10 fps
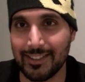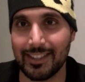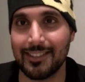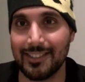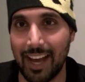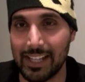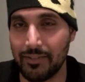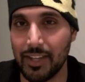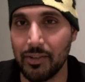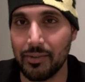side of
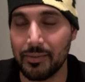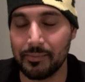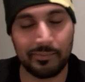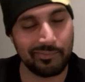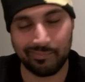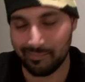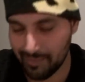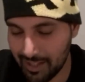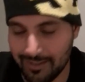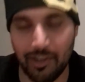you,
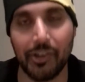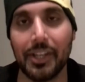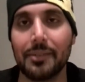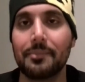it's all good.